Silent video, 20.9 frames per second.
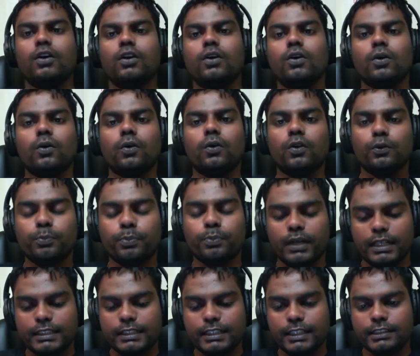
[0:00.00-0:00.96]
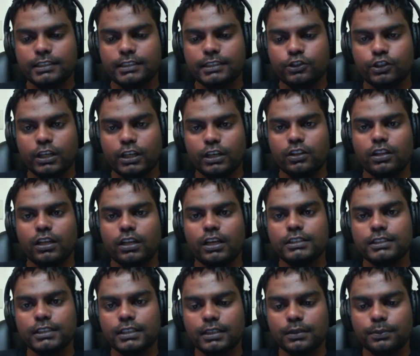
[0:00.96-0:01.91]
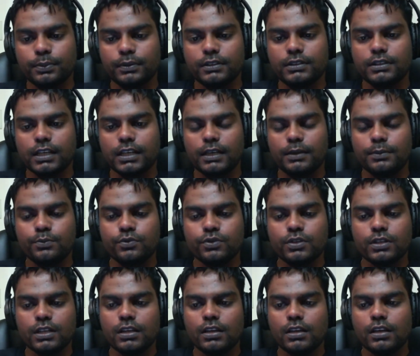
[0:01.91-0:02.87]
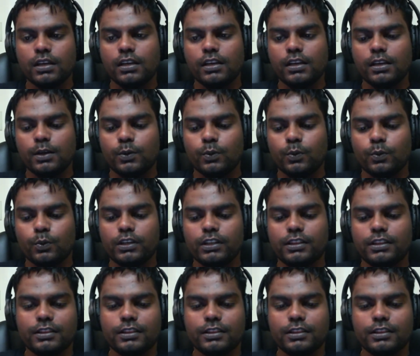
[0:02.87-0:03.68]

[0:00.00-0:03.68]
old project I tried to launch a couple of times with